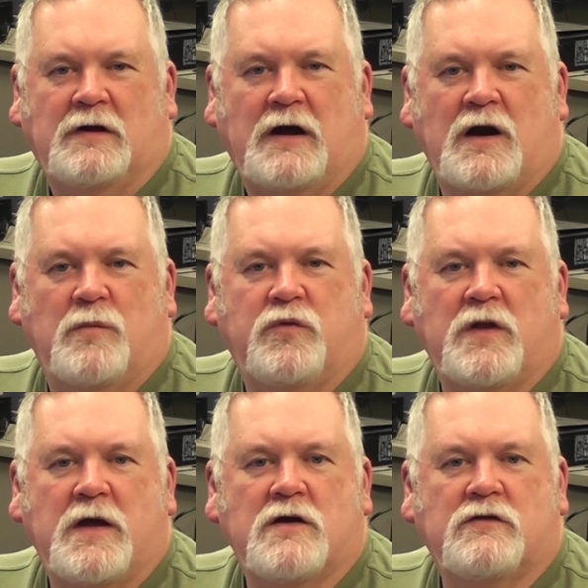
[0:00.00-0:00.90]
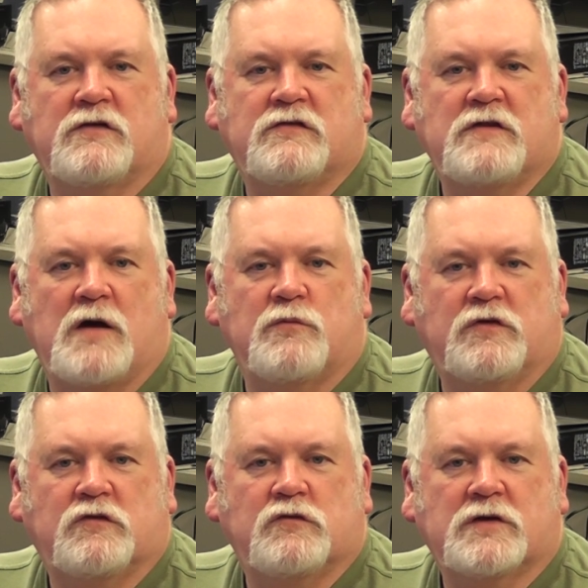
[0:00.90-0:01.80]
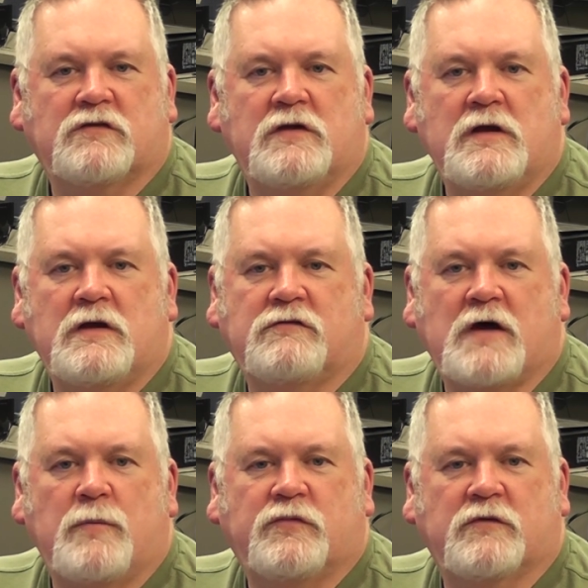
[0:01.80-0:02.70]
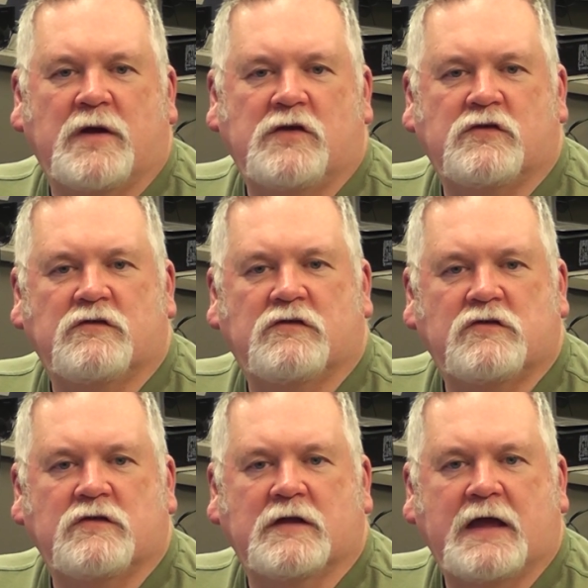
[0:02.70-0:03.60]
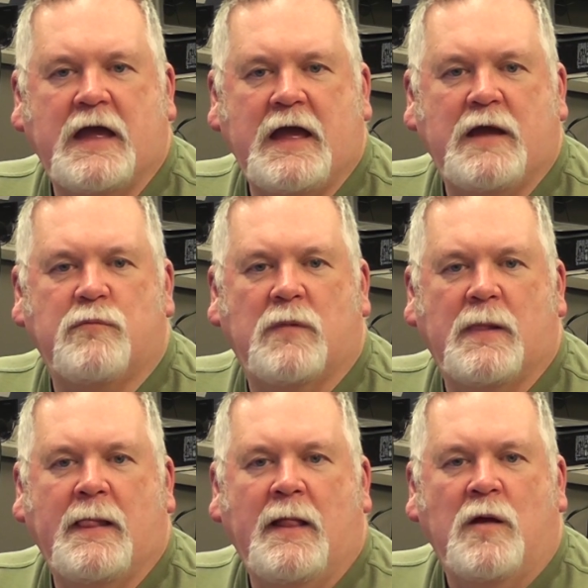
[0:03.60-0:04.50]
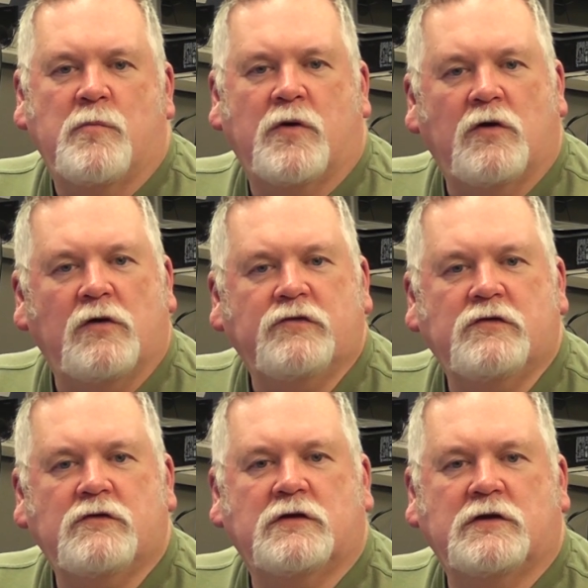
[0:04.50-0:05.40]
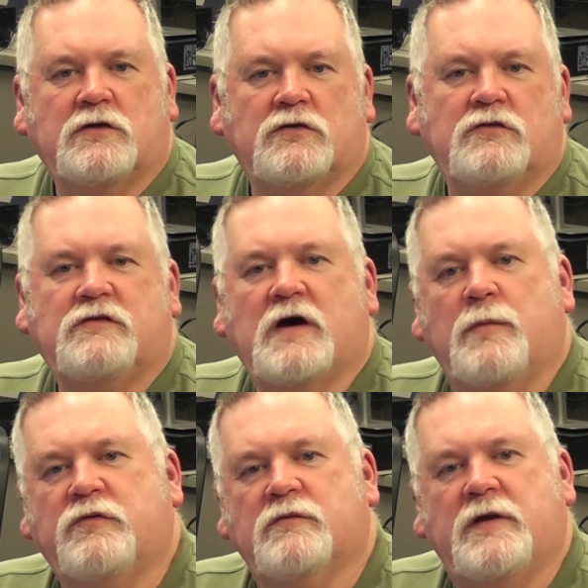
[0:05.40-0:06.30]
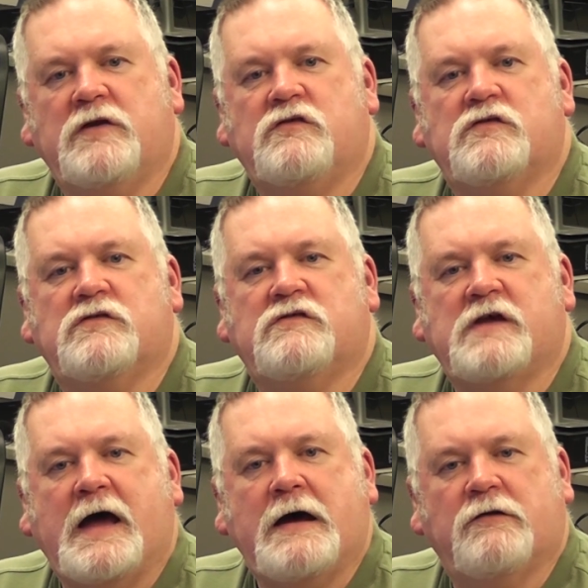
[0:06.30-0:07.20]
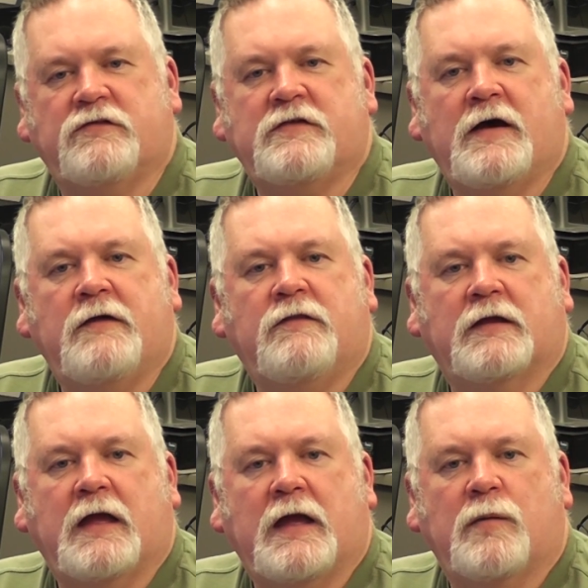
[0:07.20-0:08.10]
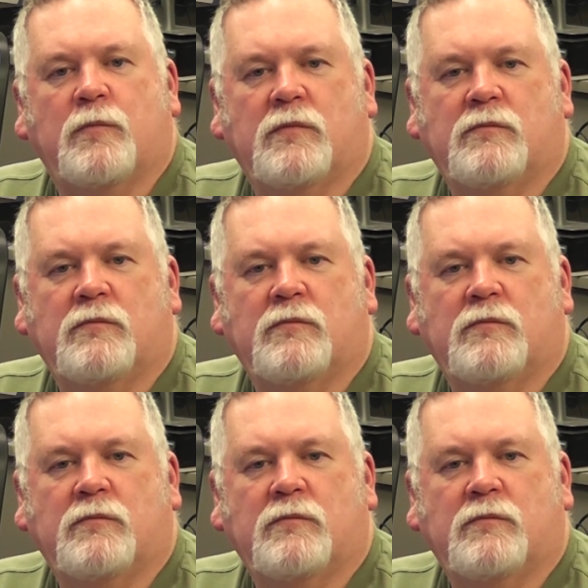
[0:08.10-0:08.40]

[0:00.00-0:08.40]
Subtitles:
Our player does not restrict his observations to the game, but also includes observations outside the game.